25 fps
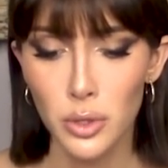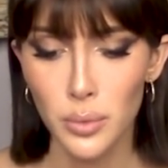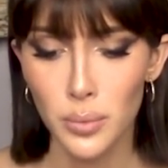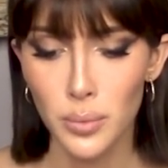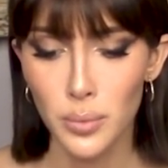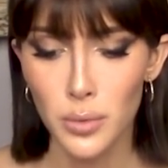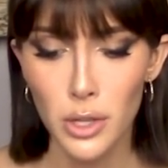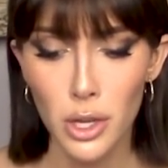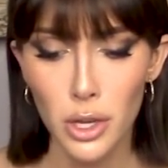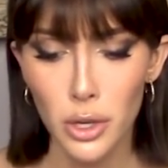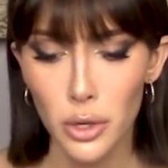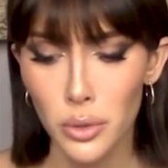
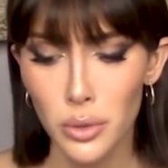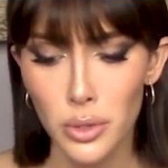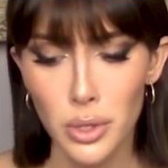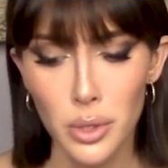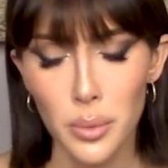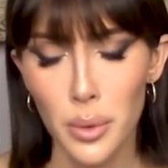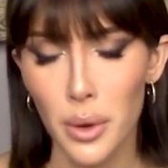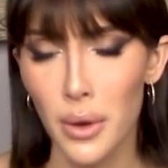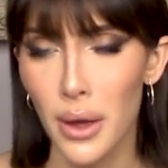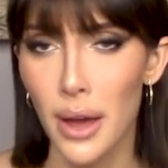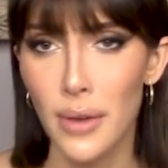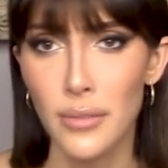you, you
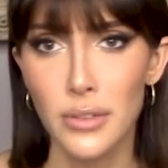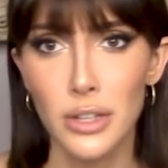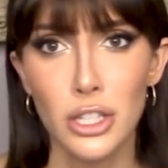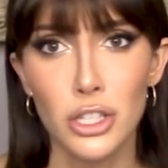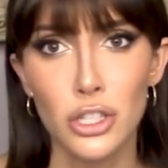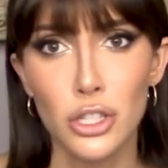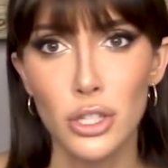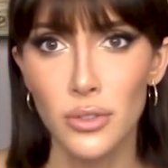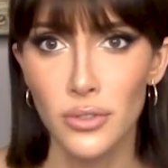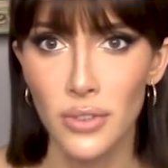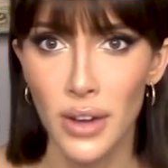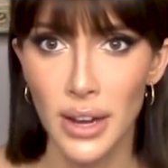won't have an
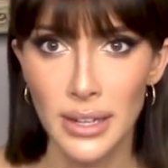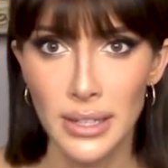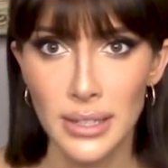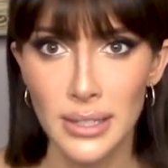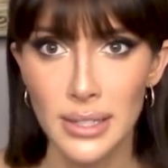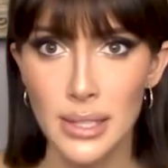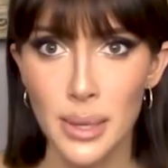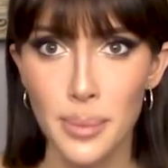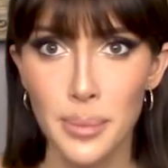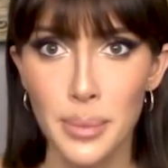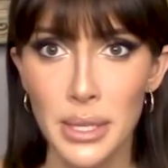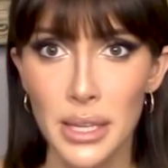issue finding
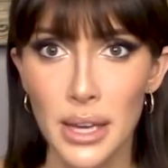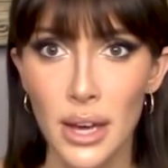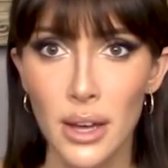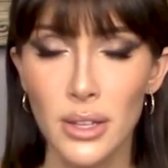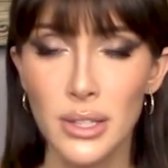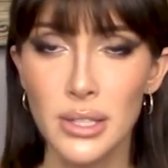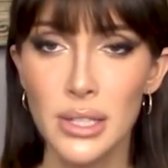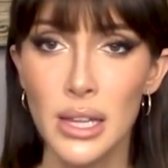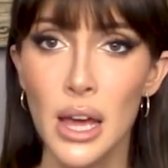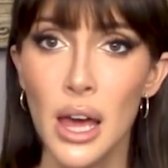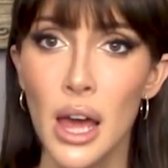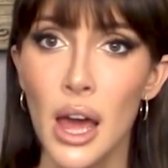somebody
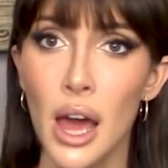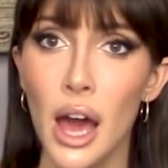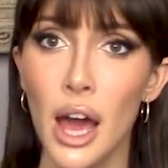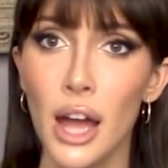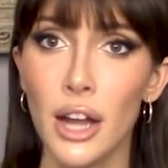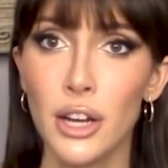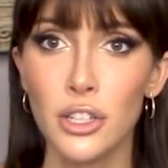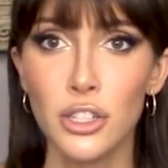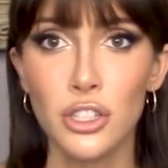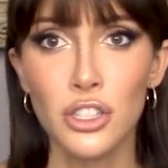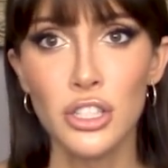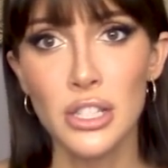else. I
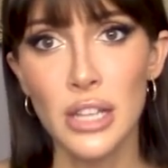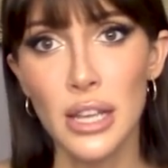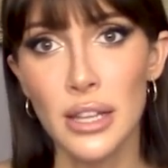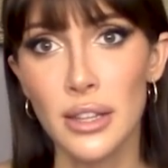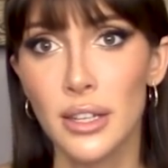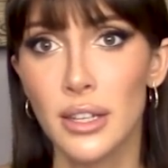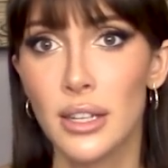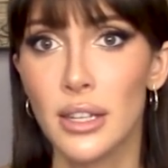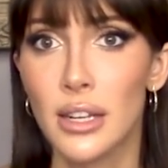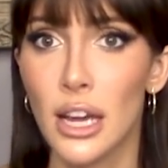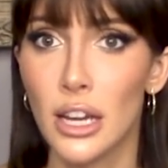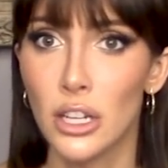understand the
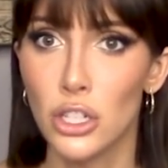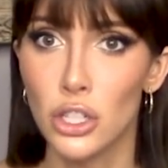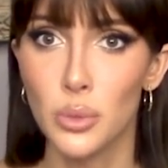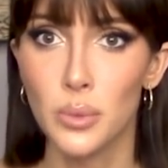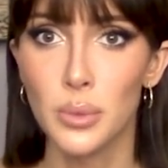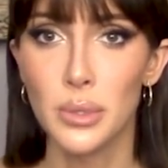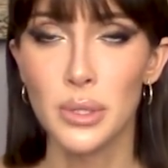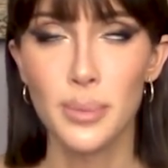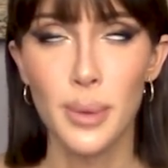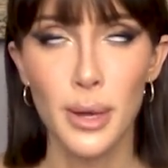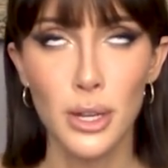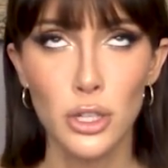connection
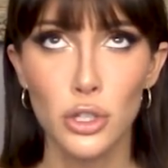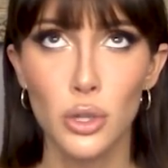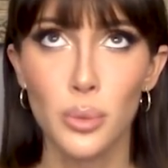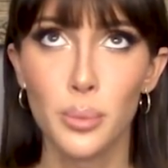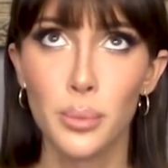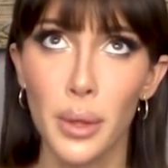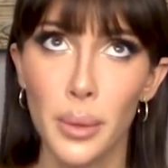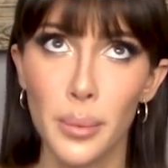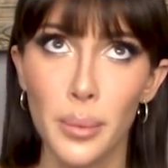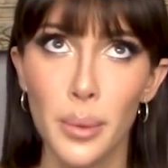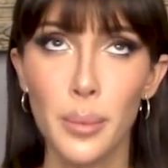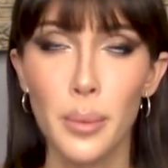was special,
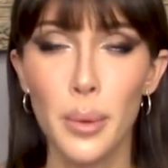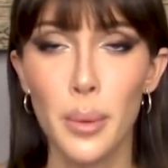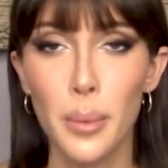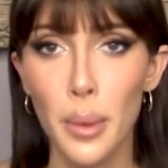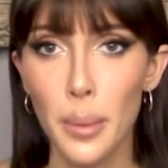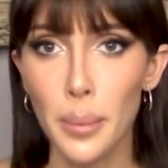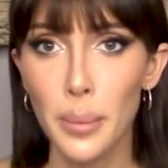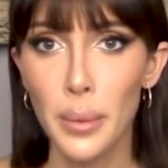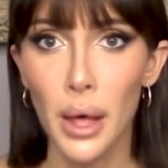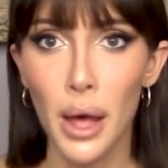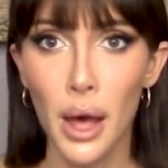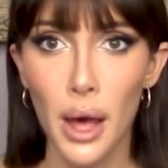blah, blah, blah, blah,
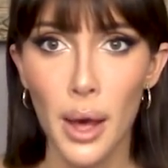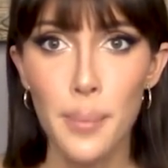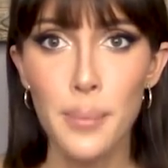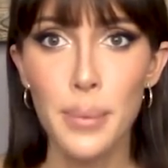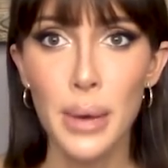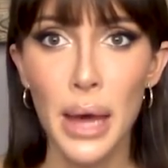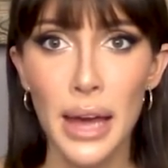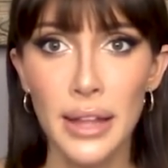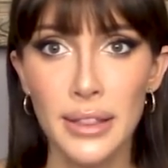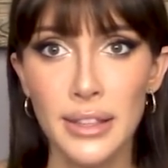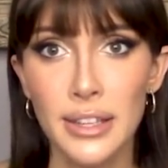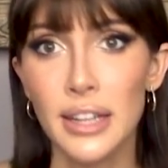blah. But
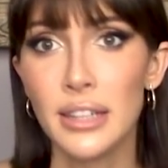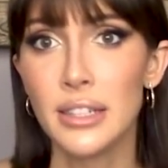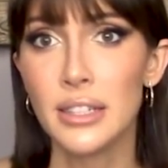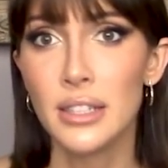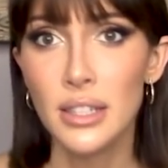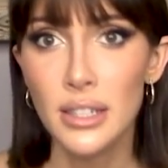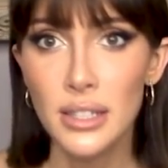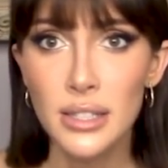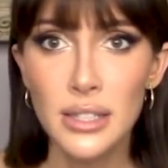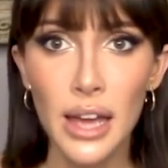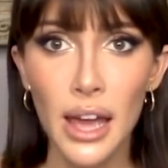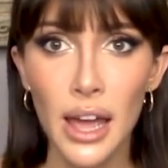at the end of
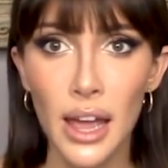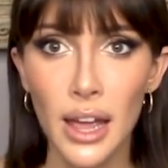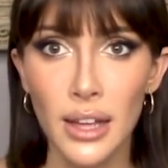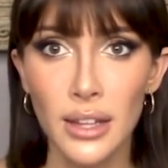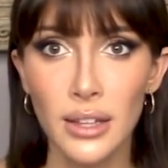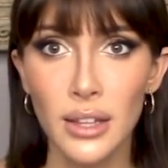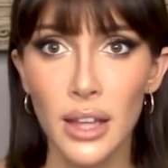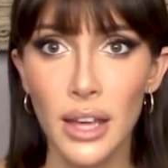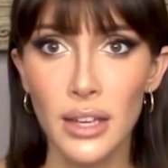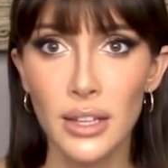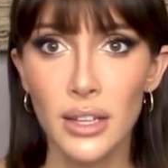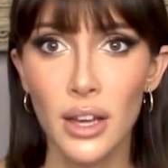the day,
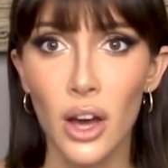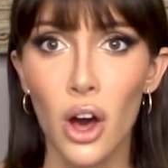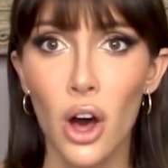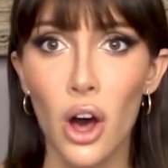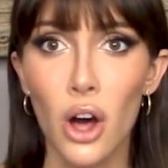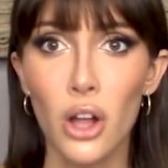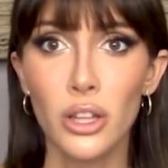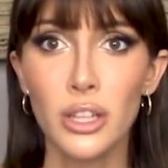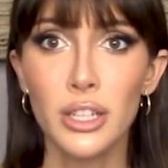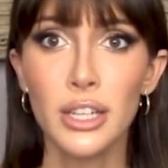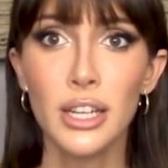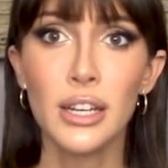like
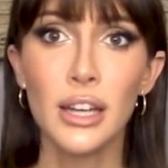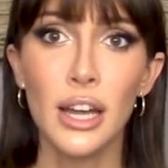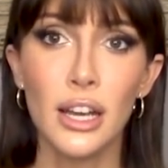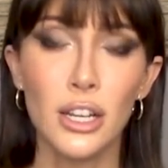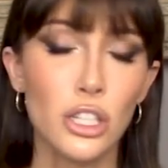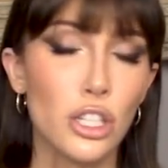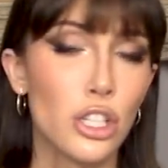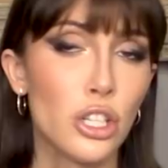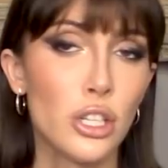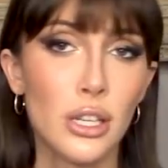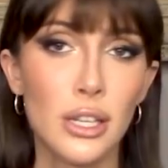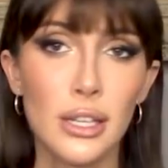all a
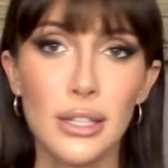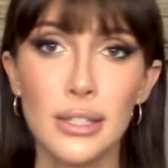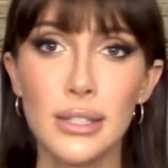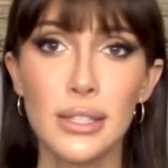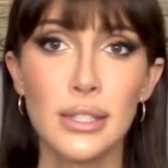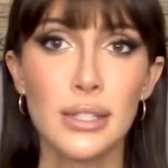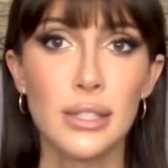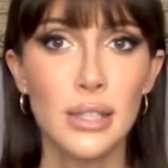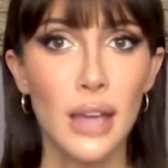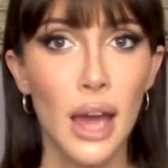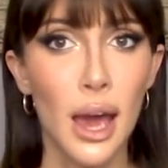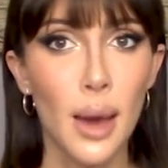connection is,
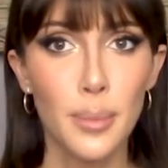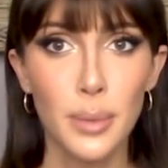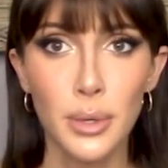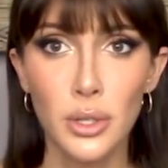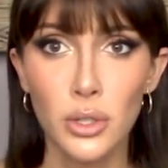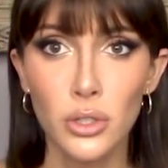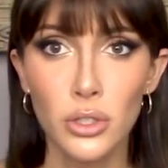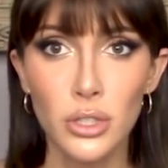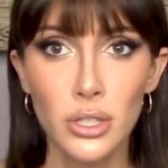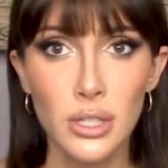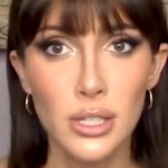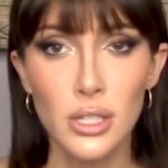is
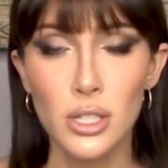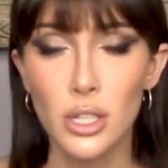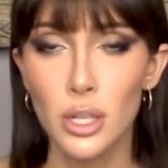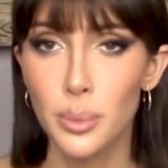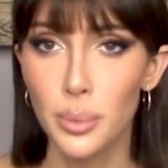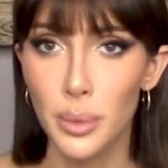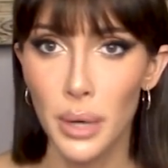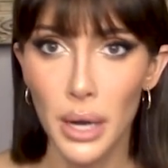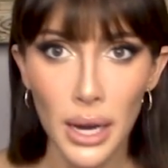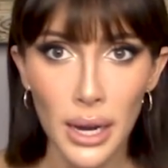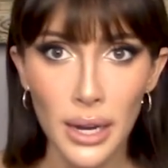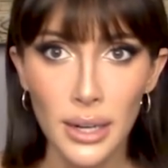chemicals in your
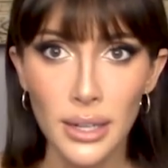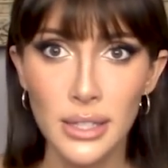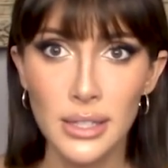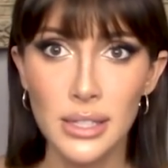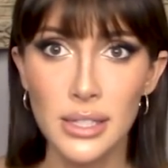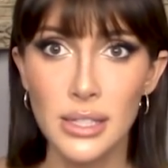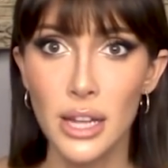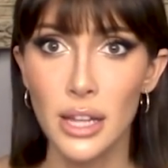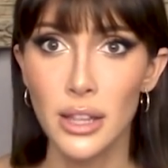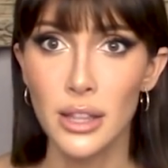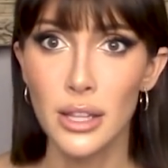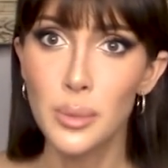brain. It's
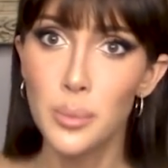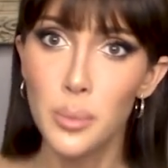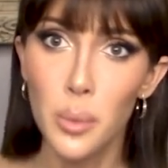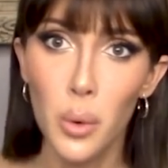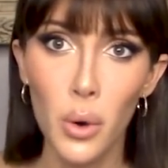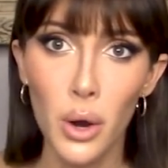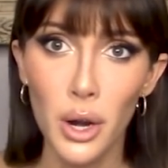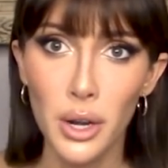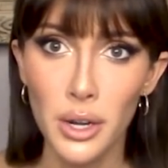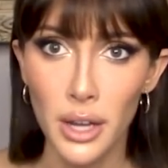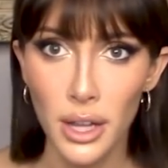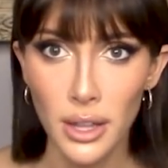nothing
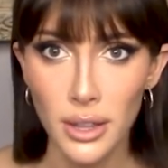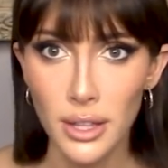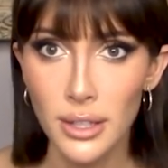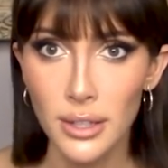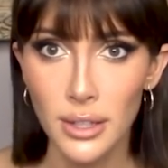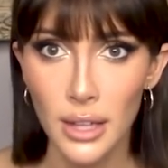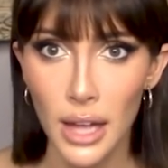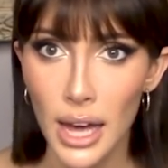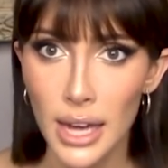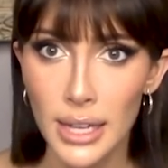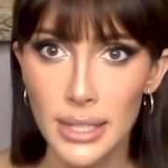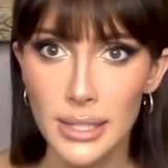more, nothing
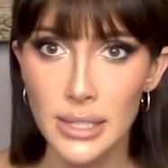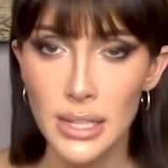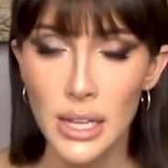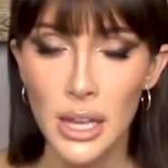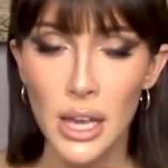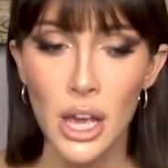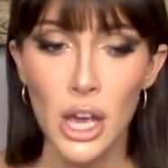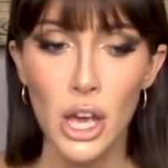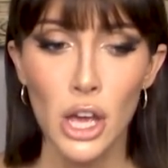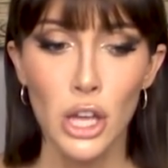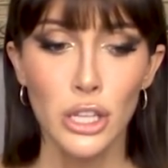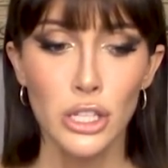less.
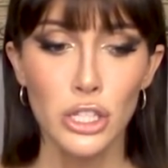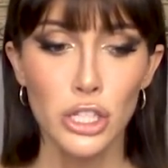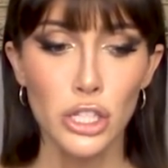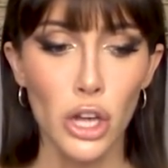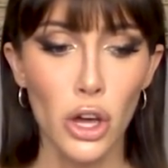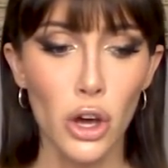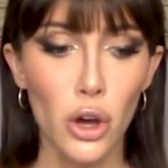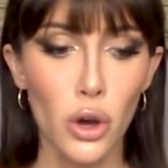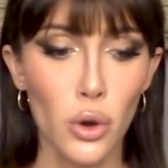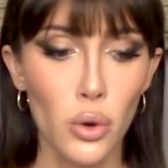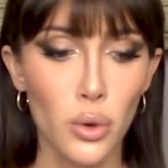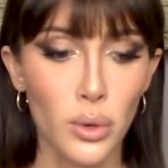
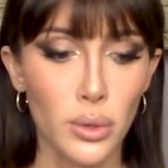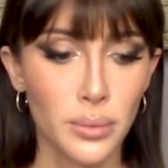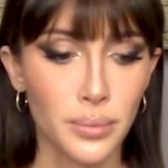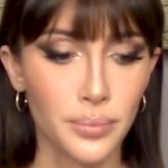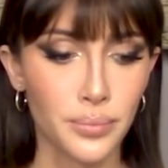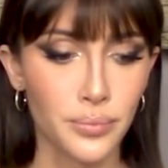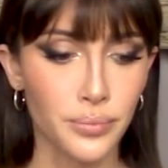So,